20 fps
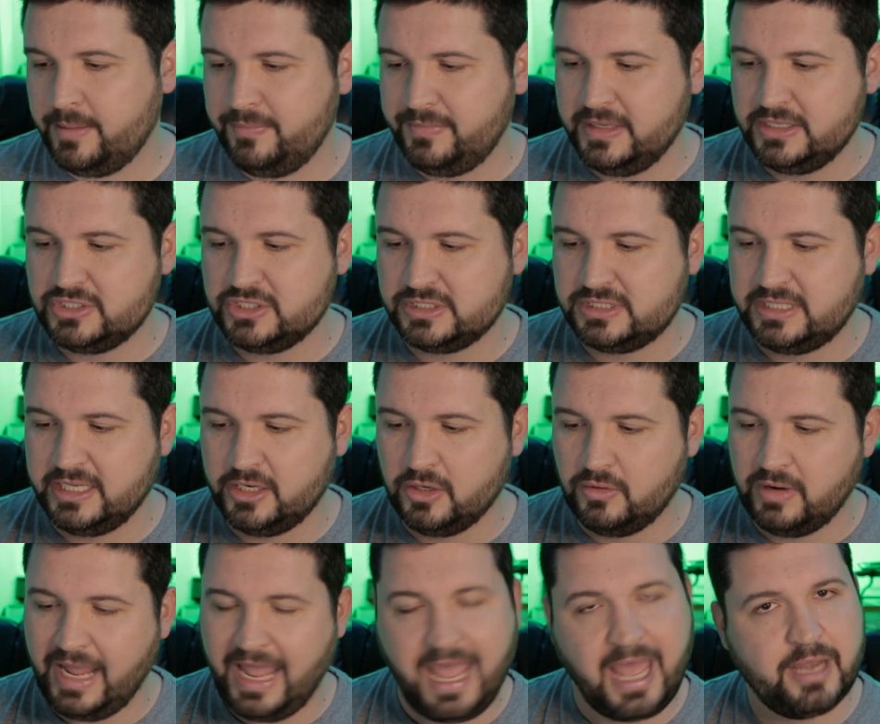They
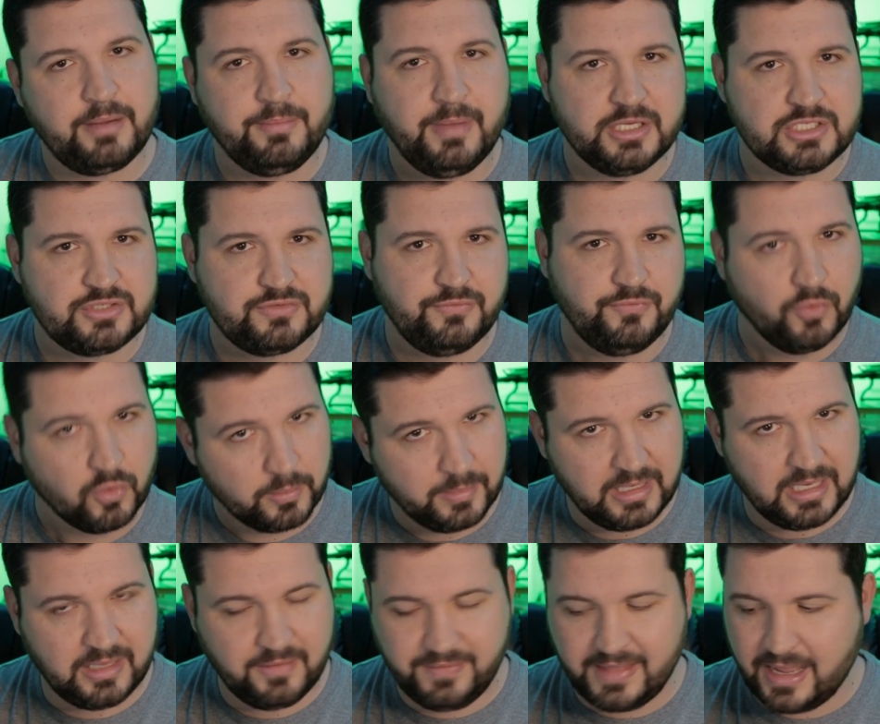don't add much for
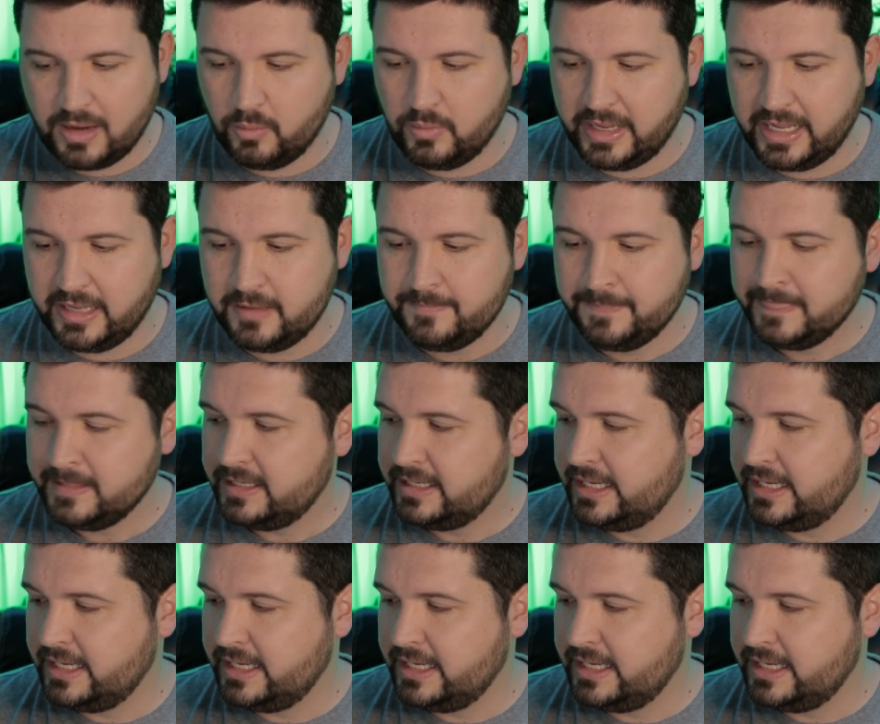me in that way,